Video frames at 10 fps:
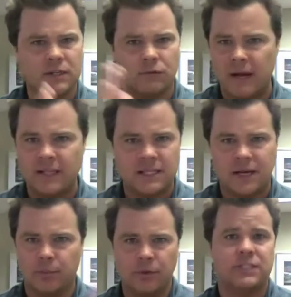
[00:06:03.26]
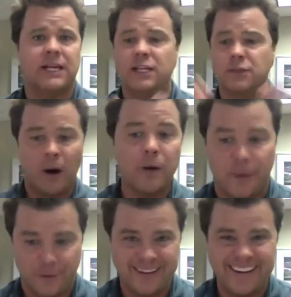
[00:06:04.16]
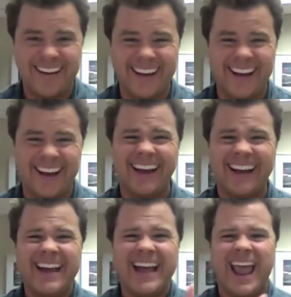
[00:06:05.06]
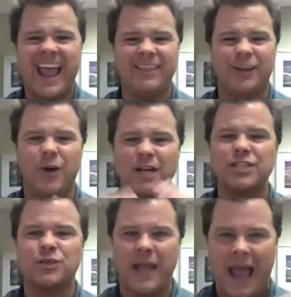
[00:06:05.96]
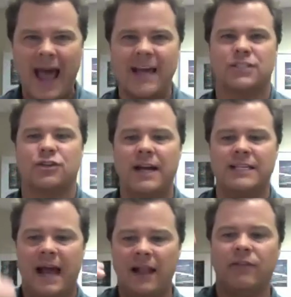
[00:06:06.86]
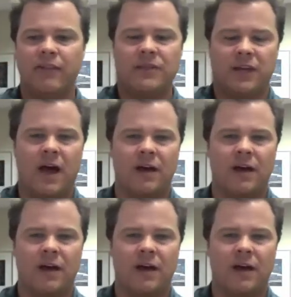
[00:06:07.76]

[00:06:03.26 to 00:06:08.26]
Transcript: isn't red state or blue state, he's purple. And the questions we asked tried to elevate the